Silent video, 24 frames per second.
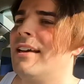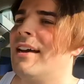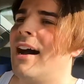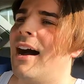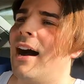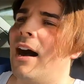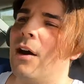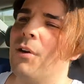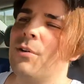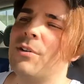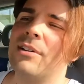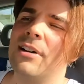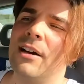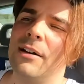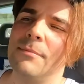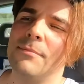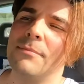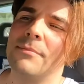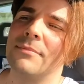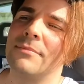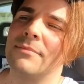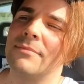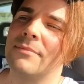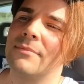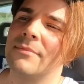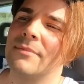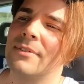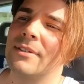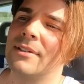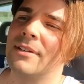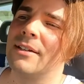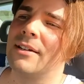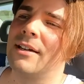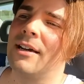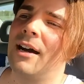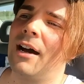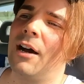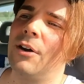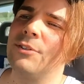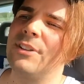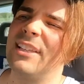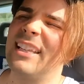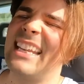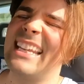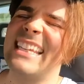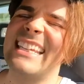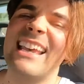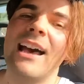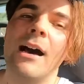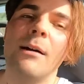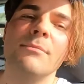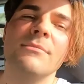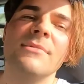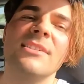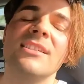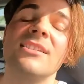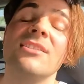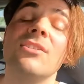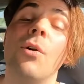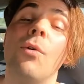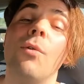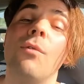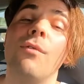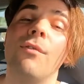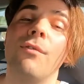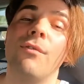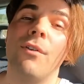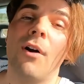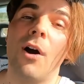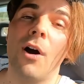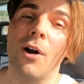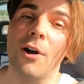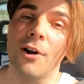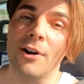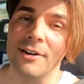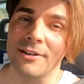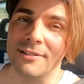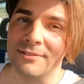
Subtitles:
How come? How did it come so far?